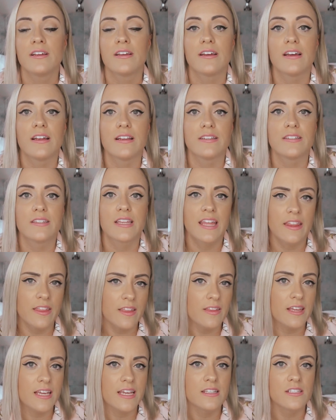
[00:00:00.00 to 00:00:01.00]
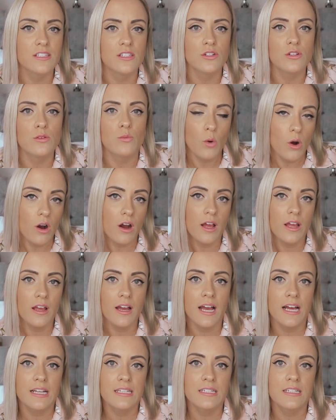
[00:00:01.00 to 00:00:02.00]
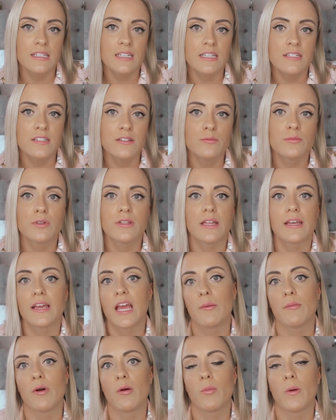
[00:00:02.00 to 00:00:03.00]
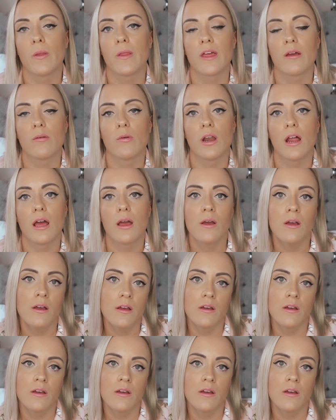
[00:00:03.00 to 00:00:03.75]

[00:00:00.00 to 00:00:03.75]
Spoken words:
and I think the kids knew why I had it hidden, but they came up and they were like,